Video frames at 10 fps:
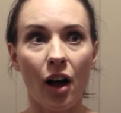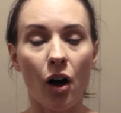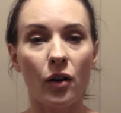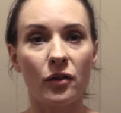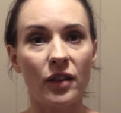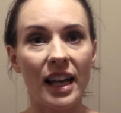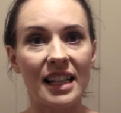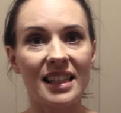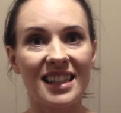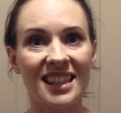of
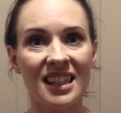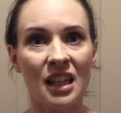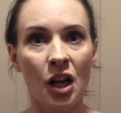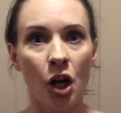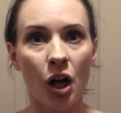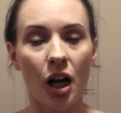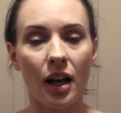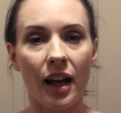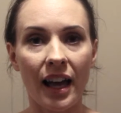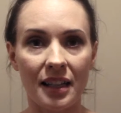its
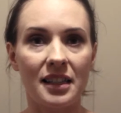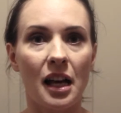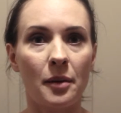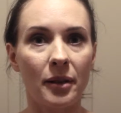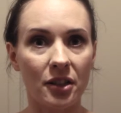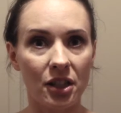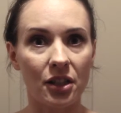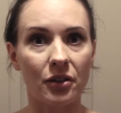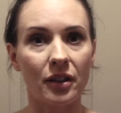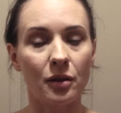
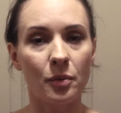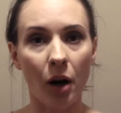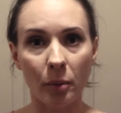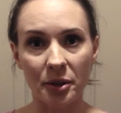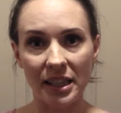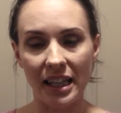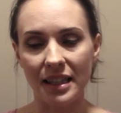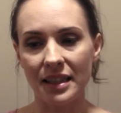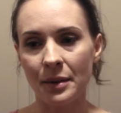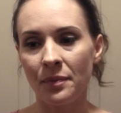antibacterial
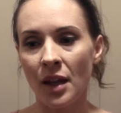properties.